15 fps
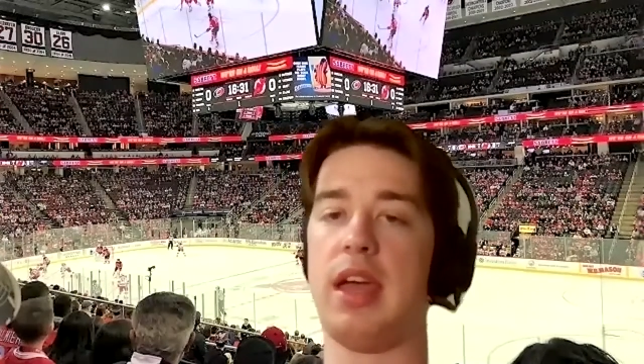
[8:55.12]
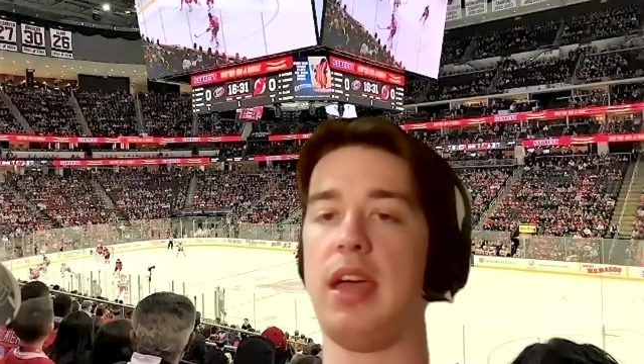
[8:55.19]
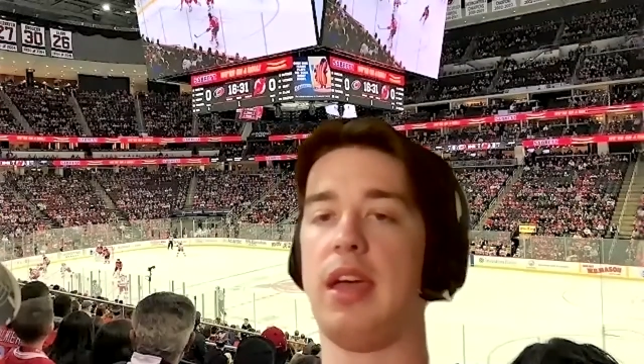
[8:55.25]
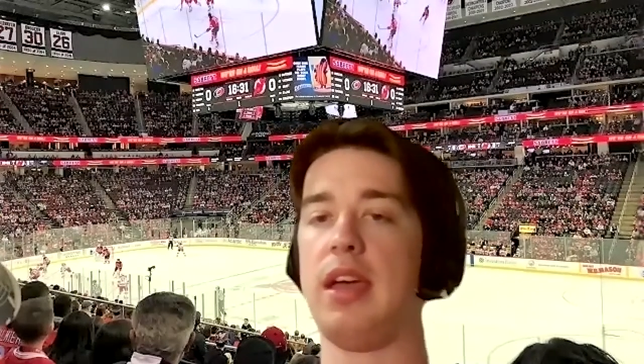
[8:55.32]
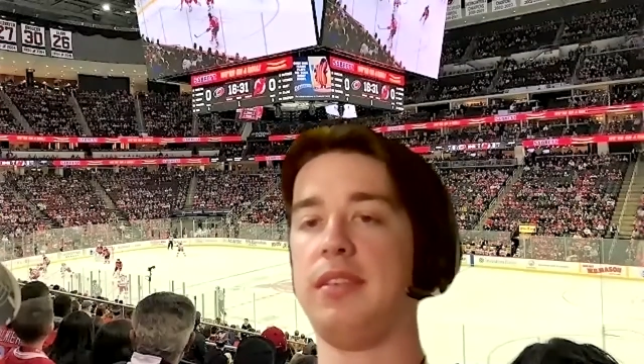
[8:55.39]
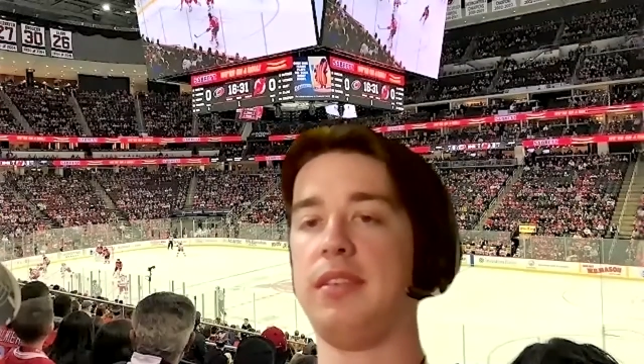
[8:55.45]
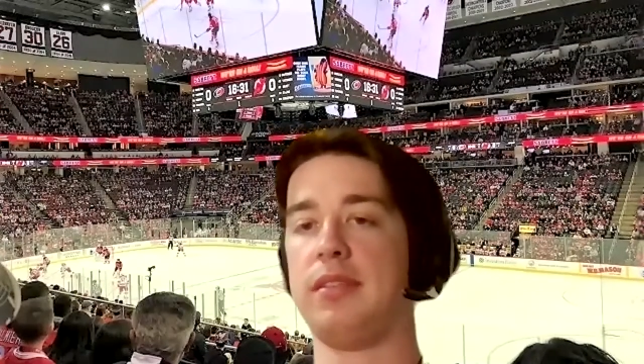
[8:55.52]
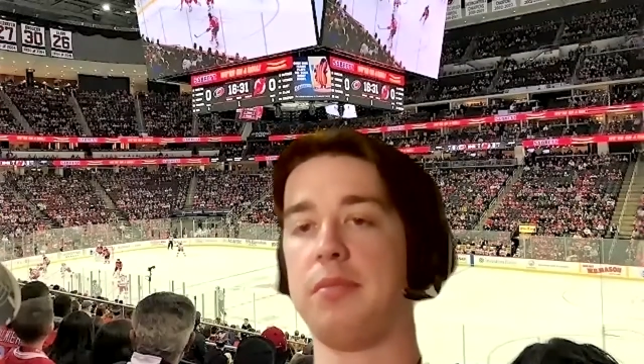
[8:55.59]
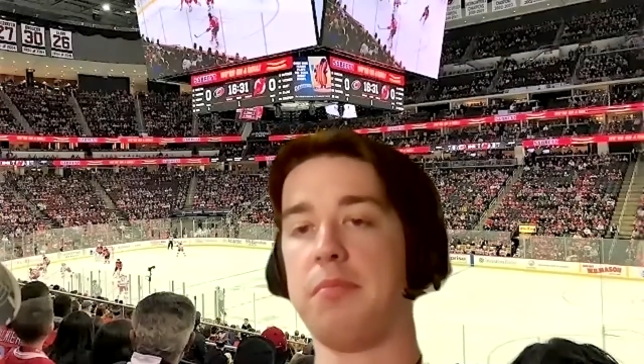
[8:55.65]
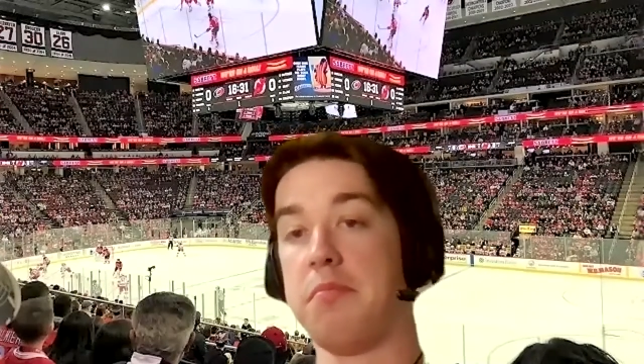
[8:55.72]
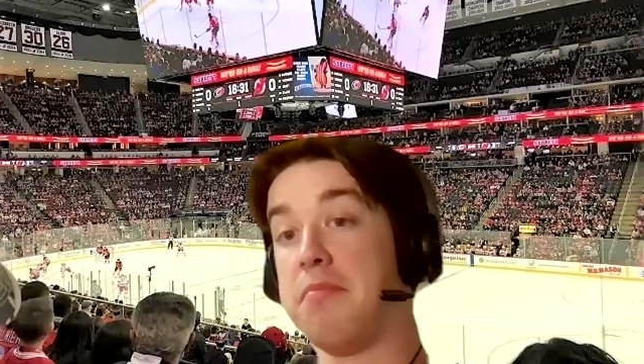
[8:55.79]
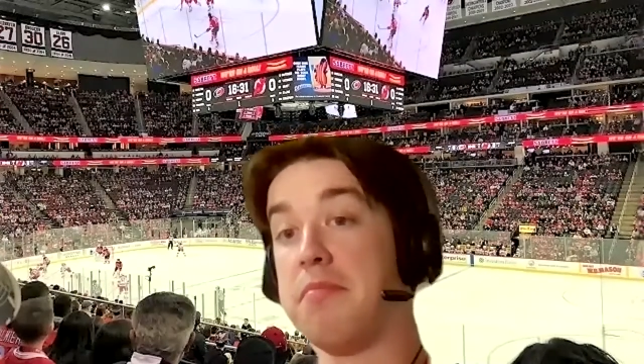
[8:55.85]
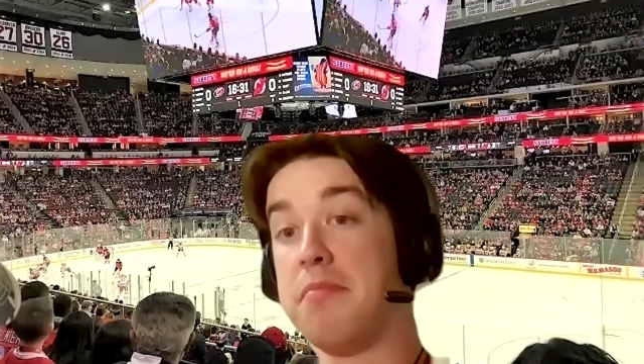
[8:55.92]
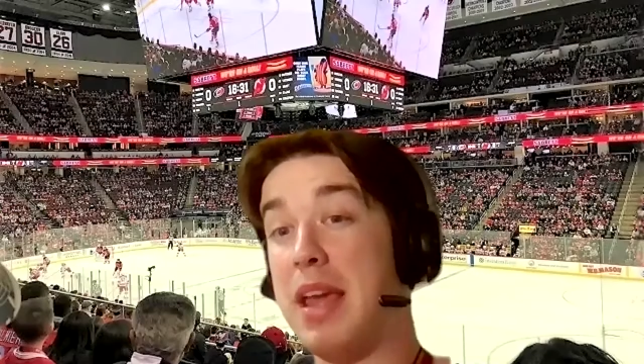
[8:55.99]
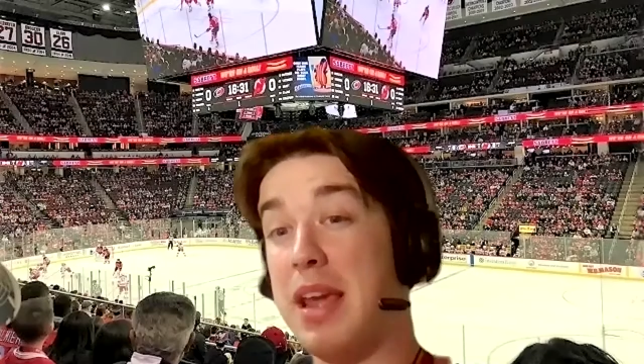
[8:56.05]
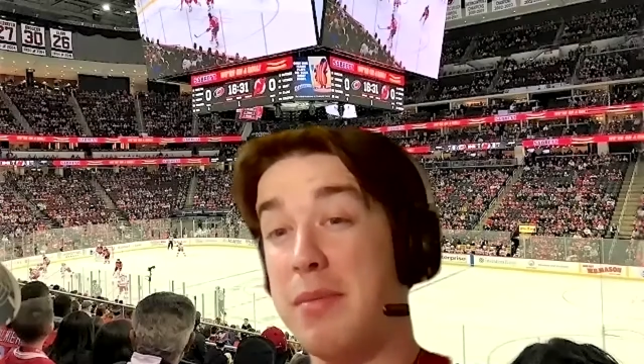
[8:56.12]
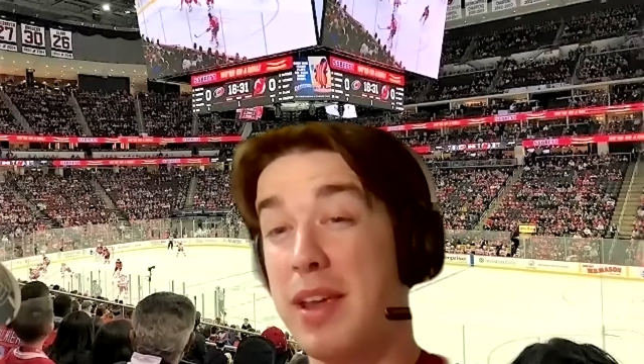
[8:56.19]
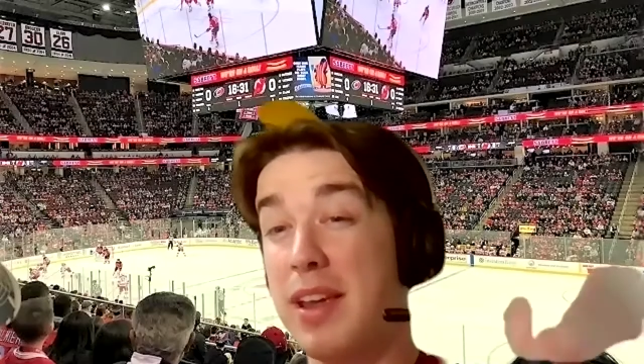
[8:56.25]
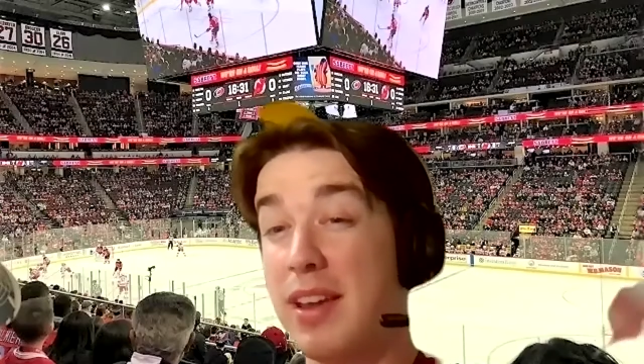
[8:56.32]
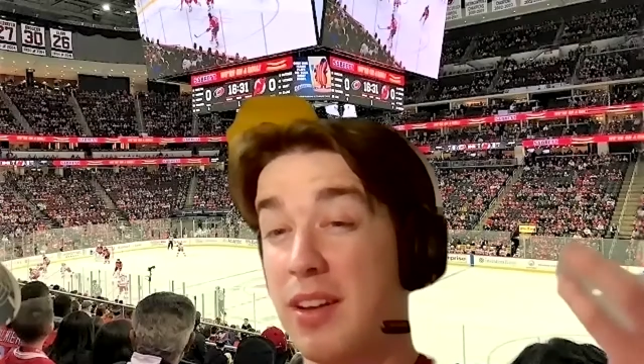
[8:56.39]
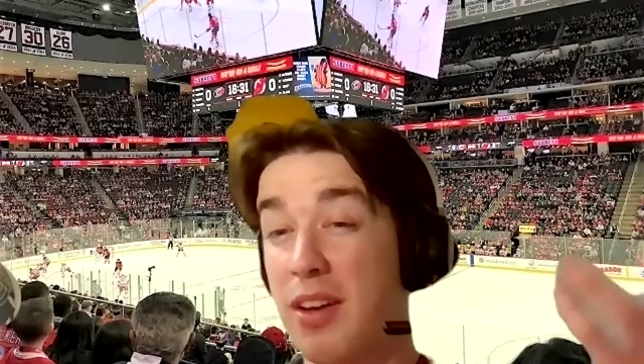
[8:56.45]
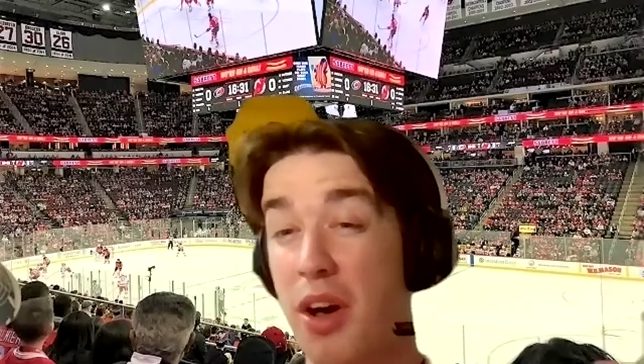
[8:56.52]
and
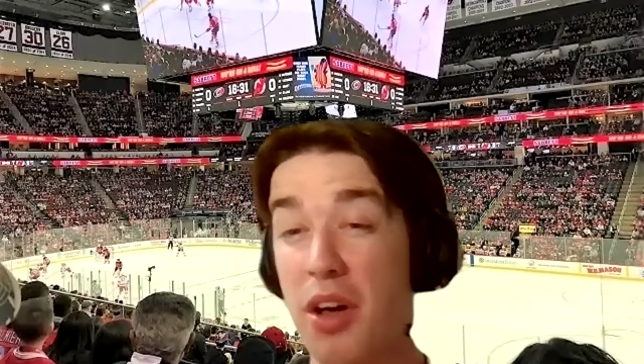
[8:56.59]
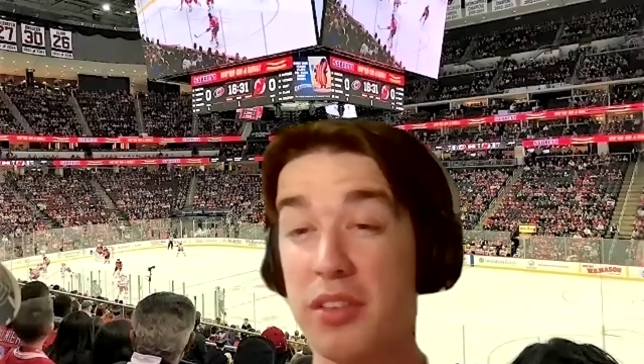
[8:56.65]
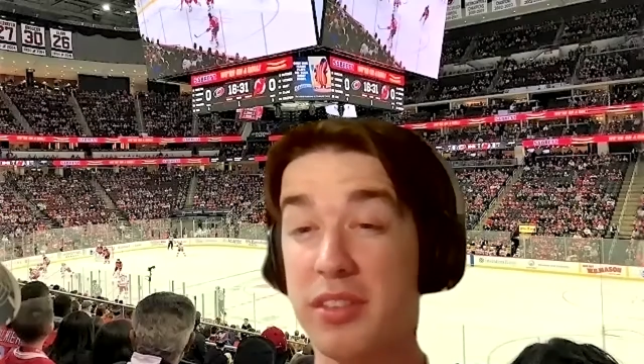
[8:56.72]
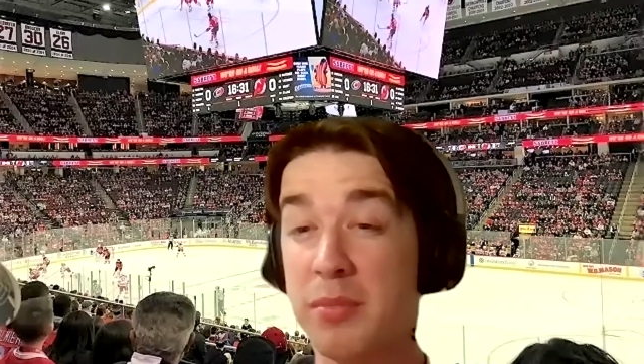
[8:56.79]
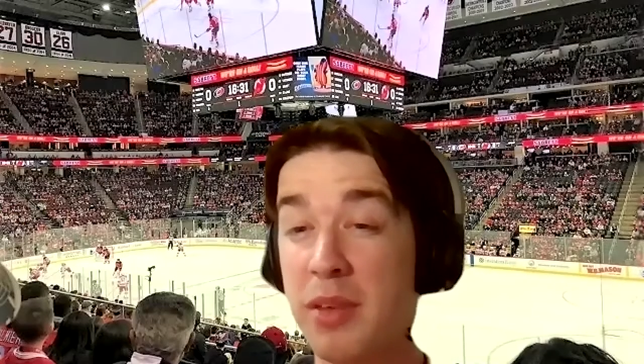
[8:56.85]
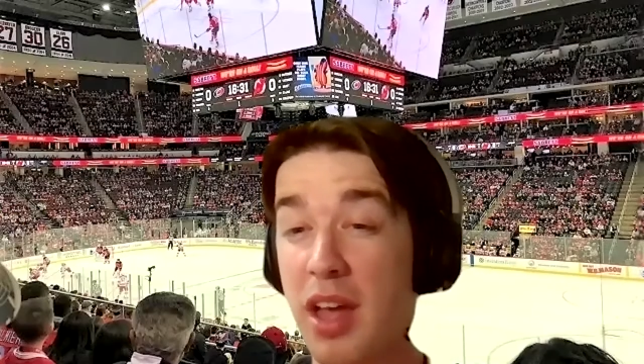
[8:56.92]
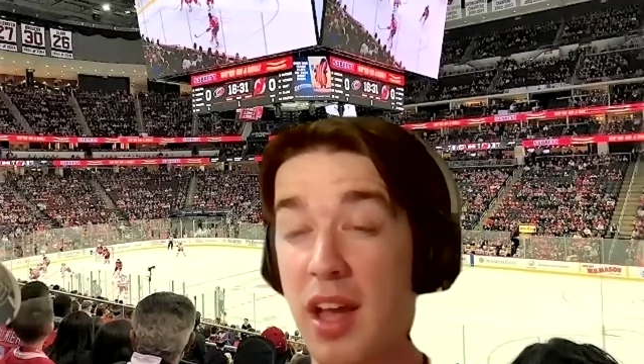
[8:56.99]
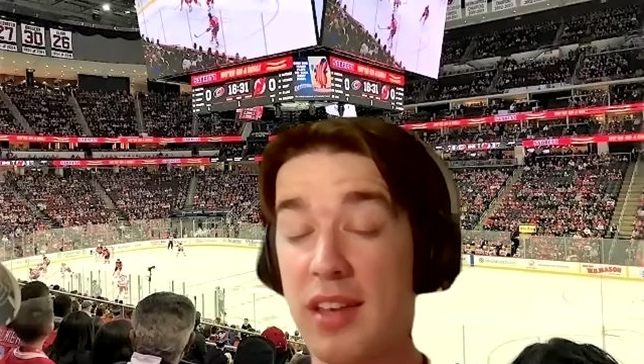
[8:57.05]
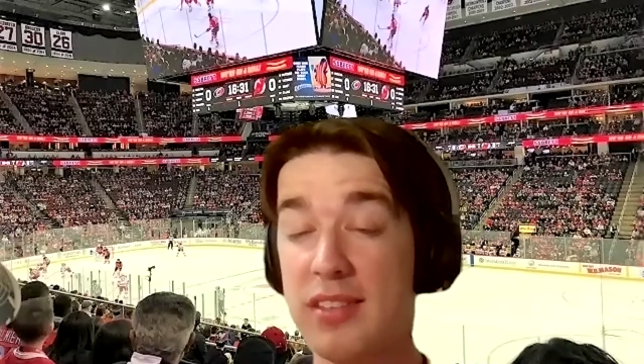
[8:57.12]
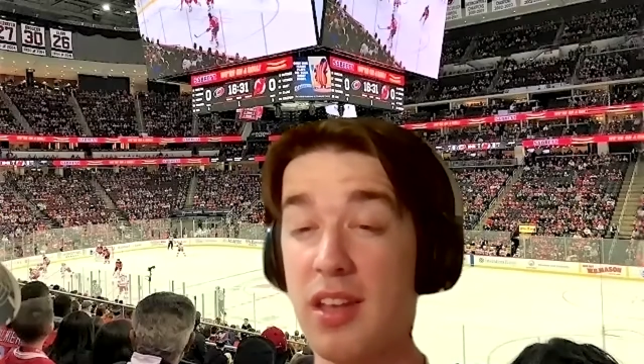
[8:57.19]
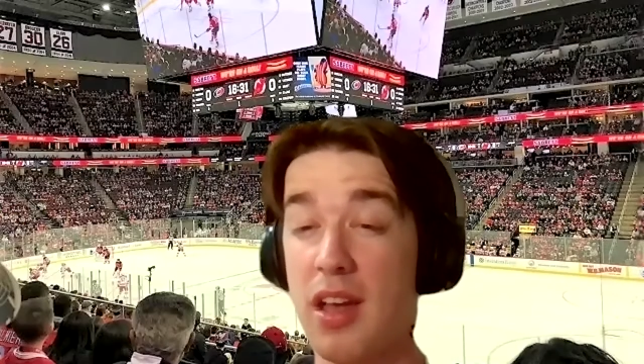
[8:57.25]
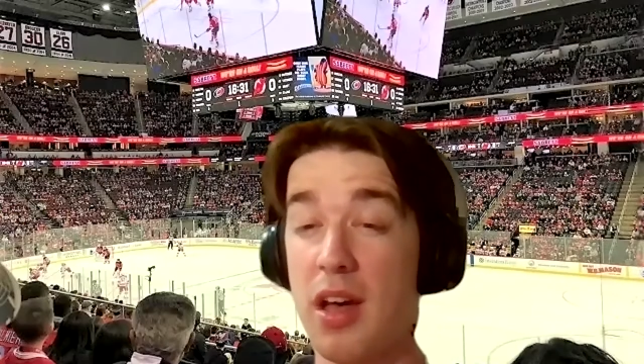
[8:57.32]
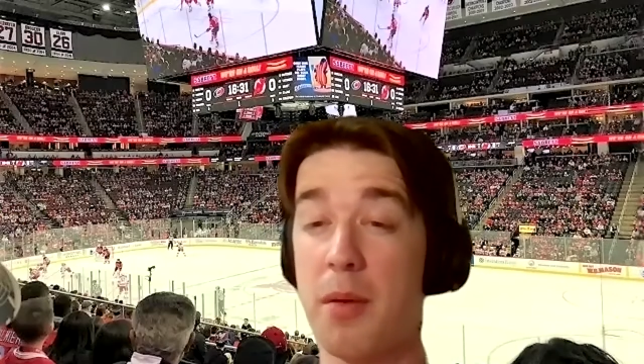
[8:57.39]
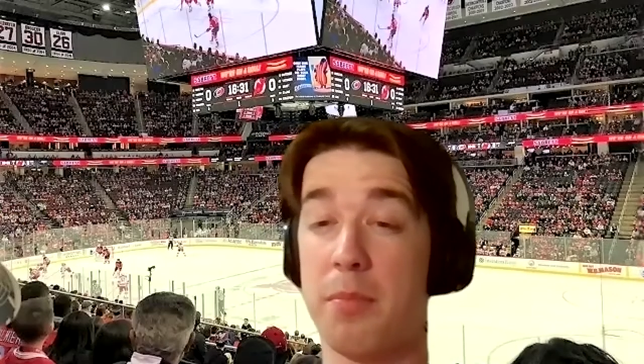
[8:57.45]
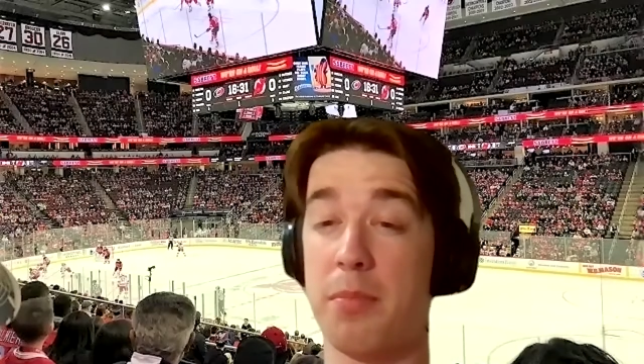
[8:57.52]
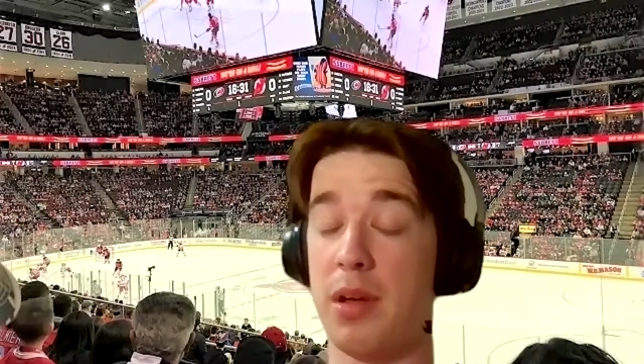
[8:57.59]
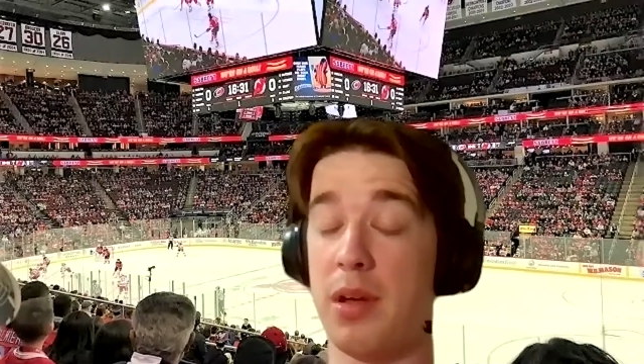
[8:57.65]
maybe call some guys up.